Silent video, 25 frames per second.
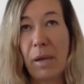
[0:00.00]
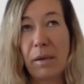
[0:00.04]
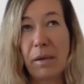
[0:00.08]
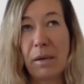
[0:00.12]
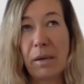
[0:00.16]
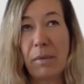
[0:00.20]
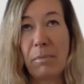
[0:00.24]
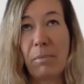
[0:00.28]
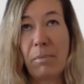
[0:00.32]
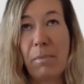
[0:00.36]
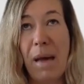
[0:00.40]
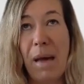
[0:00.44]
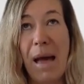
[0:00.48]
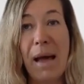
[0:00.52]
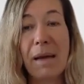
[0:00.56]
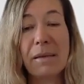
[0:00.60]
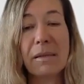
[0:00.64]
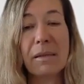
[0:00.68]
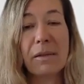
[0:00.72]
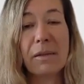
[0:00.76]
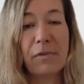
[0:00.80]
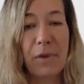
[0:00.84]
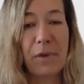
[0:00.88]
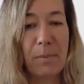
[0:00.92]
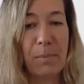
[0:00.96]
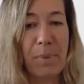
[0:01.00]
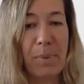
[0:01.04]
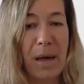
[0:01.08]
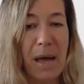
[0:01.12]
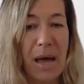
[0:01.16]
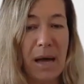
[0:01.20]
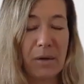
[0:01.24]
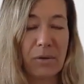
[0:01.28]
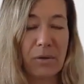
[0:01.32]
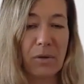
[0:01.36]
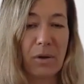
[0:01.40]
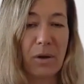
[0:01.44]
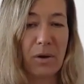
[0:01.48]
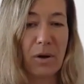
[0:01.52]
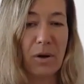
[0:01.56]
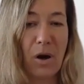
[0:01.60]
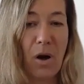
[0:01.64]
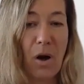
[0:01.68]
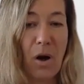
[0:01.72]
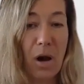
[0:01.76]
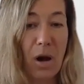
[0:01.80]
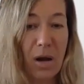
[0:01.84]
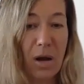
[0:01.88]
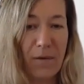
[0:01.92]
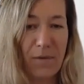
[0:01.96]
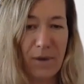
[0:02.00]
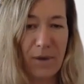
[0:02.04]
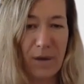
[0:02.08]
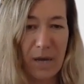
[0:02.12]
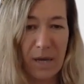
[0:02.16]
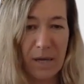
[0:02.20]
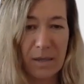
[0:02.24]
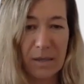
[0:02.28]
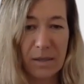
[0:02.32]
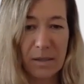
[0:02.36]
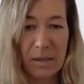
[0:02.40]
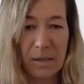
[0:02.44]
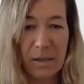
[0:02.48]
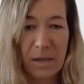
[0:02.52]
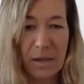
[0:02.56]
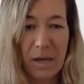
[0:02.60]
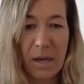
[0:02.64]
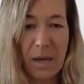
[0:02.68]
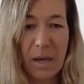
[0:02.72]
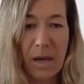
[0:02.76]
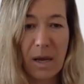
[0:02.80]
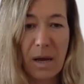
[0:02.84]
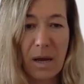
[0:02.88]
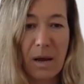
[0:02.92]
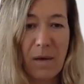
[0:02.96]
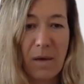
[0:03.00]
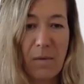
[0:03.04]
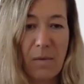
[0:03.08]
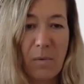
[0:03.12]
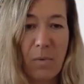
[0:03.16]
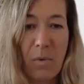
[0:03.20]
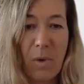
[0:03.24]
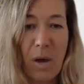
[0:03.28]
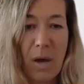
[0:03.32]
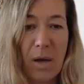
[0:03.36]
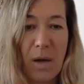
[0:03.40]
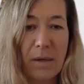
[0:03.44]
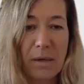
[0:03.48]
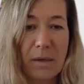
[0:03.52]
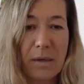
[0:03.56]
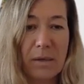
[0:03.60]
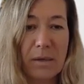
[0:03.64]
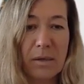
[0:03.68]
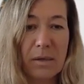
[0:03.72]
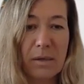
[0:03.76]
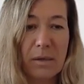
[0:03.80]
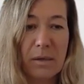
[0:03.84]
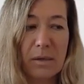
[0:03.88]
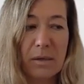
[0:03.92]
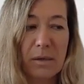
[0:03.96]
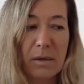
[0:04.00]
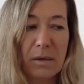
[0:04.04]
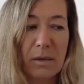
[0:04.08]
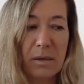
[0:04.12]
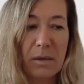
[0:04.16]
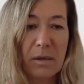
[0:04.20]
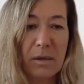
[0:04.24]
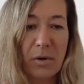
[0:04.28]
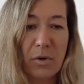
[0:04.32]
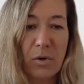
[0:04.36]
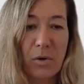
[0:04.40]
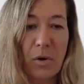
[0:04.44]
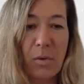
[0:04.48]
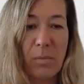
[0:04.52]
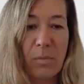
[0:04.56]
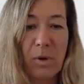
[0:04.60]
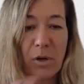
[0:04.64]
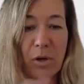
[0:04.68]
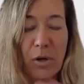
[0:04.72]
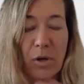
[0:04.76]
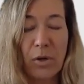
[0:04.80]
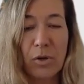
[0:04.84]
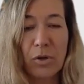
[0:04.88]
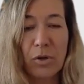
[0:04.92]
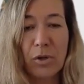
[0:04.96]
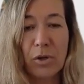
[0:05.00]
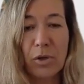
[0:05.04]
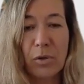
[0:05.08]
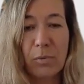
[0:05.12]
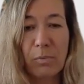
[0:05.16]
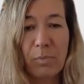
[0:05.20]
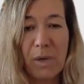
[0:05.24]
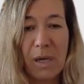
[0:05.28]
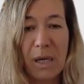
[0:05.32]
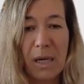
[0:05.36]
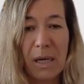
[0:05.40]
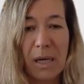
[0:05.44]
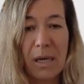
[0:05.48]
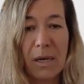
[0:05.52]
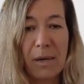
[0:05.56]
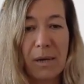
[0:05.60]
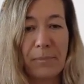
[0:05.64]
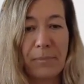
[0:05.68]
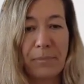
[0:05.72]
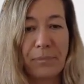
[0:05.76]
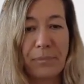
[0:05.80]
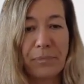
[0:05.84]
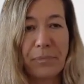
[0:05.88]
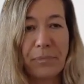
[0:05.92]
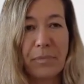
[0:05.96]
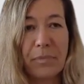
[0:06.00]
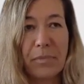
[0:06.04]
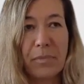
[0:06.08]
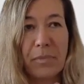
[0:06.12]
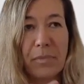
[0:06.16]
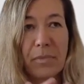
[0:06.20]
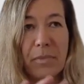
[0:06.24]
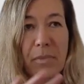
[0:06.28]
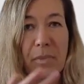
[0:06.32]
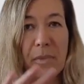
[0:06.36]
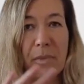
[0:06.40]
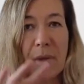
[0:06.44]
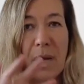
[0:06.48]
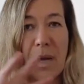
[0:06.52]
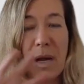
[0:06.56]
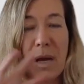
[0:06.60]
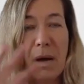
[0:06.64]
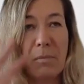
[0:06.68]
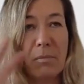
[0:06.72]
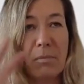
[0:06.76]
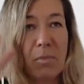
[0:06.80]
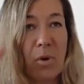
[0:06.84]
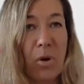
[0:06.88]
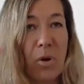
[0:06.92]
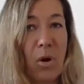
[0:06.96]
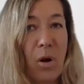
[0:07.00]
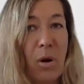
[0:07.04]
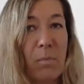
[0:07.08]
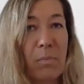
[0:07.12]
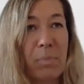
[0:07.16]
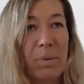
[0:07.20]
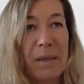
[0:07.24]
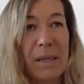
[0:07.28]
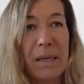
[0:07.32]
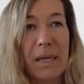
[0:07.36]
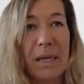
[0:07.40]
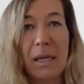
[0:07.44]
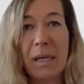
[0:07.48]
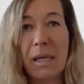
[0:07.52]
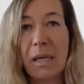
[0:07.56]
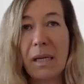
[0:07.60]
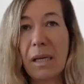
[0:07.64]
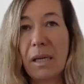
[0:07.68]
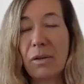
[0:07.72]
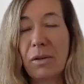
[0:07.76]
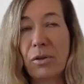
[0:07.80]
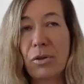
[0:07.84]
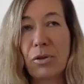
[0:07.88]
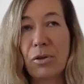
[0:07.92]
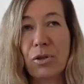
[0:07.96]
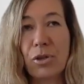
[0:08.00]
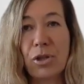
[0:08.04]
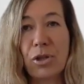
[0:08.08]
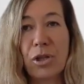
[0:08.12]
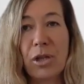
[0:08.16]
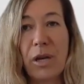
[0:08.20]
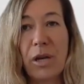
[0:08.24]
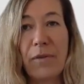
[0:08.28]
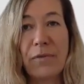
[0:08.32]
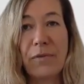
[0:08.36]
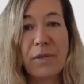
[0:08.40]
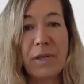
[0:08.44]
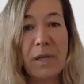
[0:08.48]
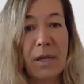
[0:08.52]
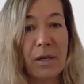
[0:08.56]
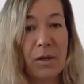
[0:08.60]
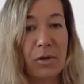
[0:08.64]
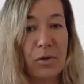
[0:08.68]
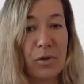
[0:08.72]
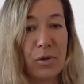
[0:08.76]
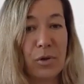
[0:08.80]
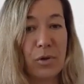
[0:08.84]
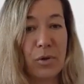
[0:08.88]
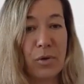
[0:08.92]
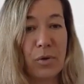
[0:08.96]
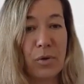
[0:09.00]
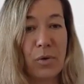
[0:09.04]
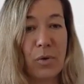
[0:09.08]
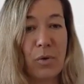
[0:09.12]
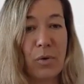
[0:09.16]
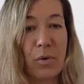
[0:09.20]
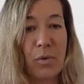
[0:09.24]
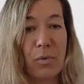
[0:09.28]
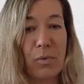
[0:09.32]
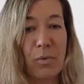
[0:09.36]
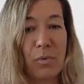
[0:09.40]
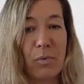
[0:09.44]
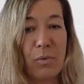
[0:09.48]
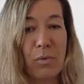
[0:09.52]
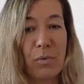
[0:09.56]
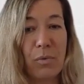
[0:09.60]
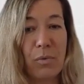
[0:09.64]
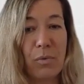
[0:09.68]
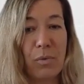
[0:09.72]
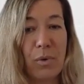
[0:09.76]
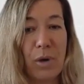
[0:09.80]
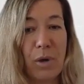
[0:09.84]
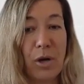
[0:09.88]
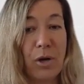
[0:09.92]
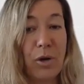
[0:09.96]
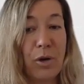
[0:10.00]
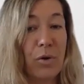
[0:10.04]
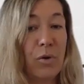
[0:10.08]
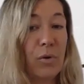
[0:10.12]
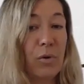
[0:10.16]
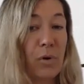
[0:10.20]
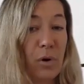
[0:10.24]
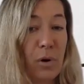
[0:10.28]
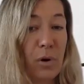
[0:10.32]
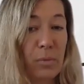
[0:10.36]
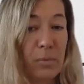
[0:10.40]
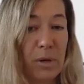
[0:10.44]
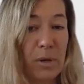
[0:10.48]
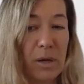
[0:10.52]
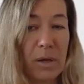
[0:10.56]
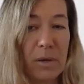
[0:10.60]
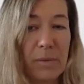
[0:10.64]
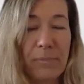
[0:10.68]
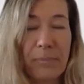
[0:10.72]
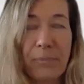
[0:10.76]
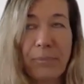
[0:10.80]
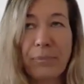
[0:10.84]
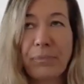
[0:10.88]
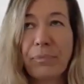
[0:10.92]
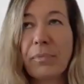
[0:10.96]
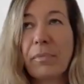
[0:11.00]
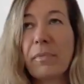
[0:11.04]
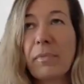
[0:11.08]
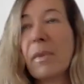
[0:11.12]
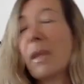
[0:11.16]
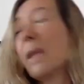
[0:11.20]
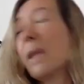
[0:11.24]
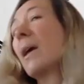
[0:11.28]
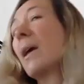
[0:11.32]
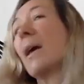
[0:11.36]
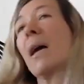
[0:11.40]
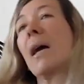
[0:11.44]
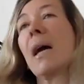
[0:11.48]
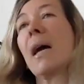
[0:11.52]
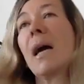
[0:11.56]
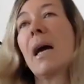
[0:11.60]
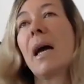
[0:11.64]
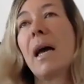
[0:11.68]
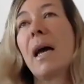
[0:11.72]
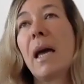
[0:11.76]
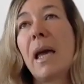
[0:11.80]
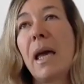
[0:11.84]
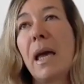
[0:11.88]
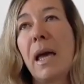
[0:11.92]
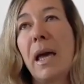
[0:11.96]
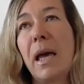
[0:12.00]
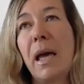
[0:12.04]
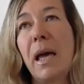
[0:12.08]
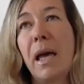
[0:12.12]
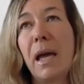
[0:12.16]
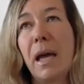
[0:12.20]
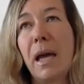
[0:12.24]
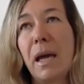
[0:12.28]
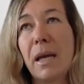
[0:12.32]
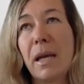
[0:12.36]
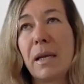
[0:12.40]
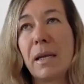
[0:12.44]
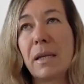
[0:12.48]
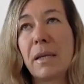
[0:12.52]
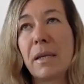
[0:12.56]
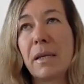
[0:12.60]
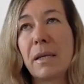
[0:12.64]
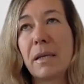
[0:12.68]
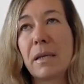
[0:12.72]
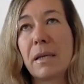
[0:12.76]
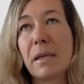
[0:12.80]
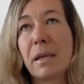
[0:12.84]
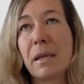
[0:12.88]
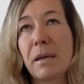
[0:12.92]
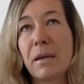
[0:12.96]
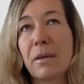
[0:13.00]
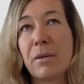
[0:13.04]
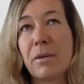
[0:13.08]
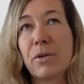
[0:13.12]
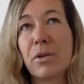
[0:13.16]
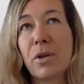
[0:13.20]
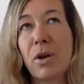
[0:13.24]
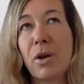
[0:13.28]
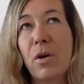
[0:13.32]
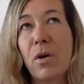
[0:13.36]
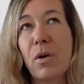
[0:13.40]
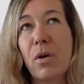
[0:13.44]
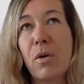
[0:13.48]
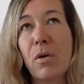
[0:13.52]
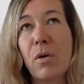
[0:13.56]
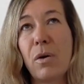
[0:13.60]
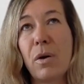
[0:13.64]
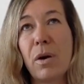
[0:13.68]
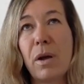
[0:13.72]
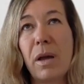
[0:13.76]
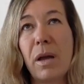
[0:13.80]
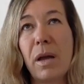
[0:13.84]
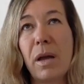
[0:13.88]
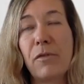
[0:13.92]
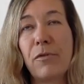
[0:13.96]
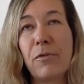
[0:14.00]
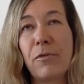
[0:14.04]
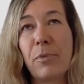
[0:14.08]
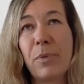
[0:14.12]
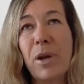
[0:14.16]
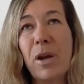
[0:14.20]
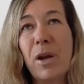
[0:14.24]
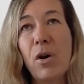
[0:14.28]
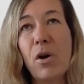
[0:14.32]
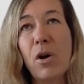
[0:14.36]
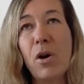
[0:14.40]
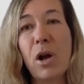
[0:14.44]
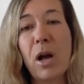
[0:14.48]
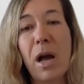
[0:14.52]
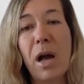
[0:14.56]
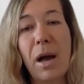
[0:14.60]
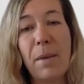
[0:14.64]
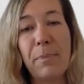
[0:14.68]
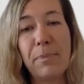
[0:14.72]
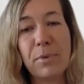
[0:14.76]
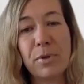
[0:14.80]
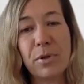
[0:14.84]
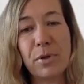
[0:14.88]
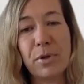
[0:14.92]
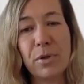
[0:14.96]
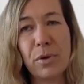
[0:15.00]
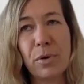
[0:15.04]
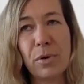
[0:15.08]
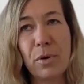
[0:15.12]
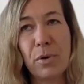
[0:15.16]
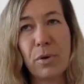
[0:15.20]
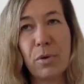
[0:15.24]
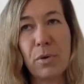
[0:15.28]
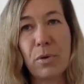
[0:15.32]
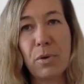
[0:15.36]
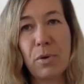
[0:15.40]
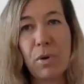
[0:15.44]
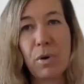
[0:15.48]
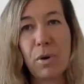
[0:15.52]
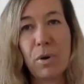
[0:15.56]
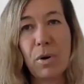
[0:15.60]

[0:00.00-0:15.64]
massive impact on all of us. What the normal used to be, completely shifting to a new normal. And so if we hook up to